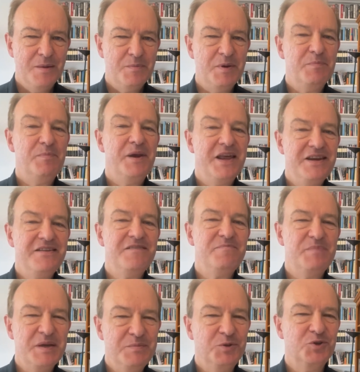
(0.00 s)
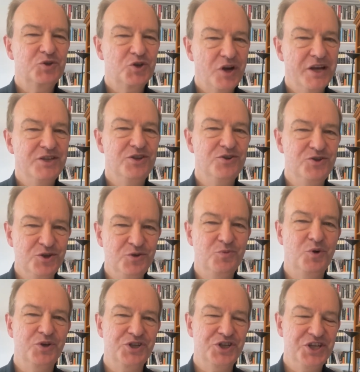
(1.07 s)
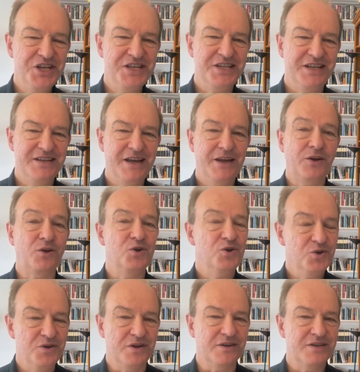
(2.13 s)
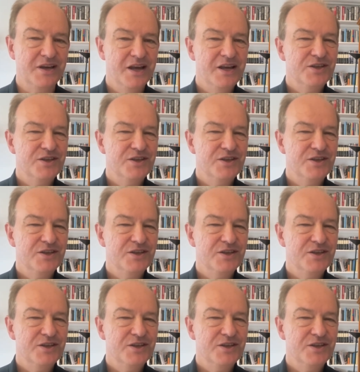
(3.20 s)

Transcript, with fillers: but plenty of people tried to do what she did and couldn't,